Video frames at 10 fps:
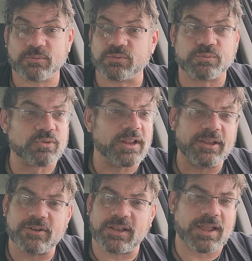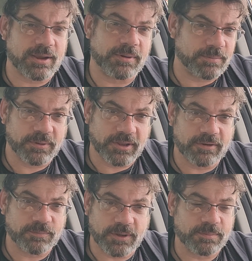really good lying,
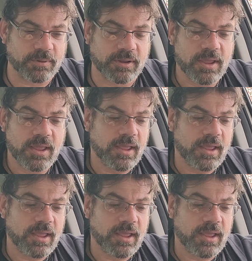manipulative people